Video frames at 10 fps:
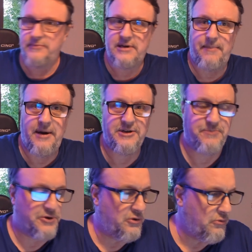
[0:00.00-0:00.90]
Just got my
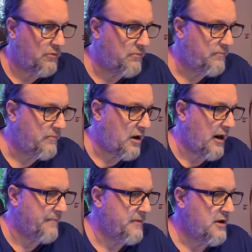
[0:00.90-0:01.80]
spittoon.
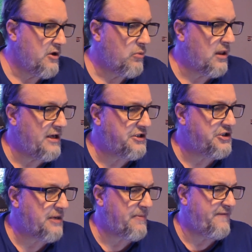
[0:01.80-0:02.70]
All right.
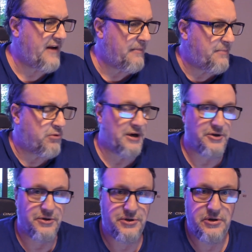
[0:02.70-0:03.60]
Relationship and family
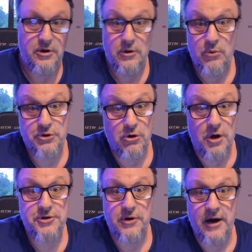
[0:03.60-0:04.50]
pressures, which are
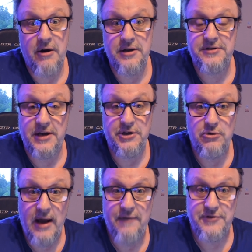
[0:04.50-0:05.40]
also areas that
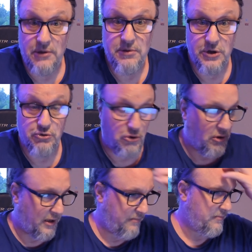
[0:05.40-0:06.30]
you have some
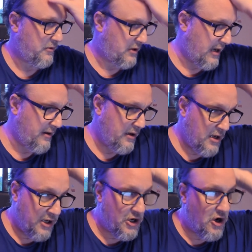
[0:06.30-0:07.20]
control in. Okay.
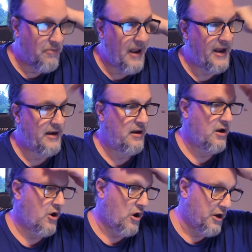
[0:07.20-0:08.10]
Young men
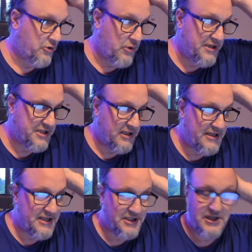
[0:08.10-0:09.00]
are increasingly
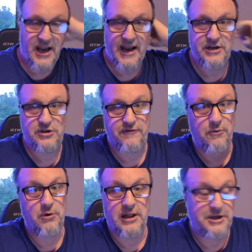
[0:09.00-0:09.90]
disengaged
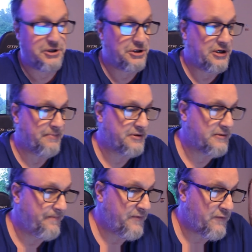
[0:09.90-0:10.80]
from relationships.